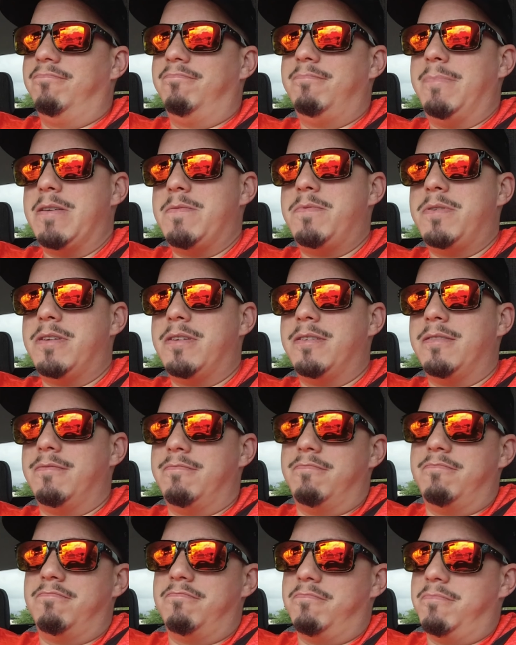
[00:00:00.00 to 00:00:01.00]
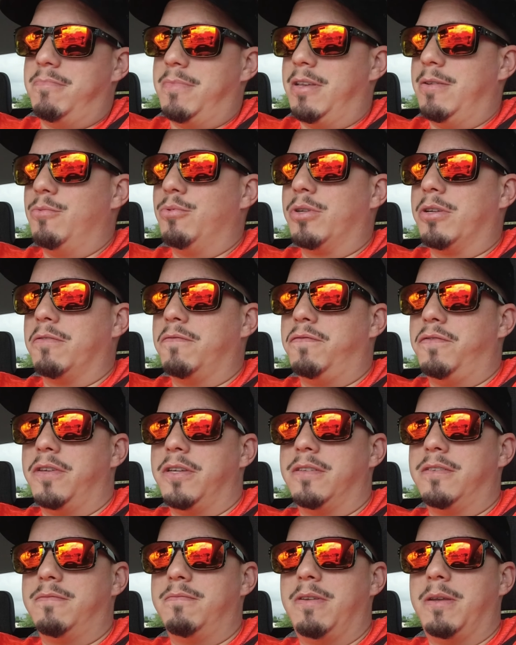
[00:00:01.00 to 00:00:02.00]
maybe it will get
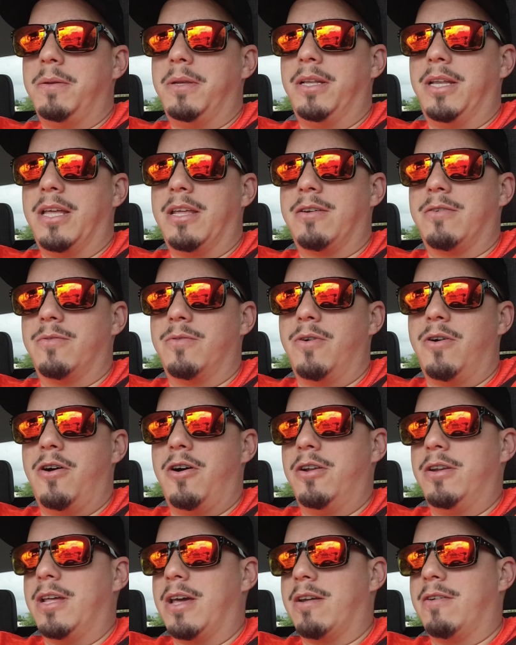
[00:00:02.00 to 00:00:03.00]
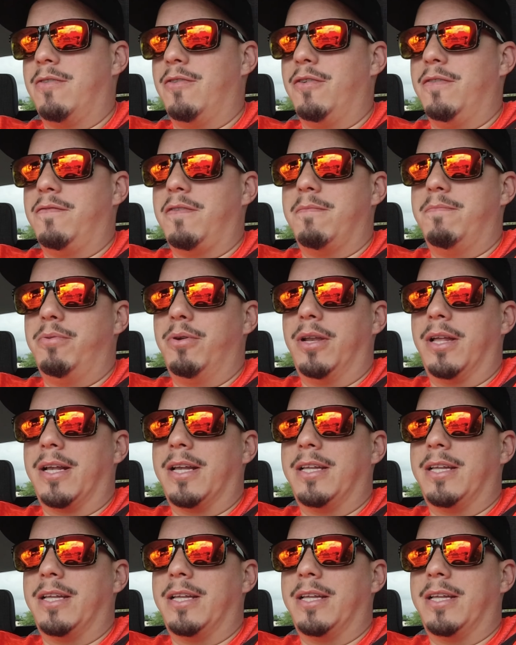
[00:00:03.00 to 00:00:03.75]
fixed maybe later on I don't know if I put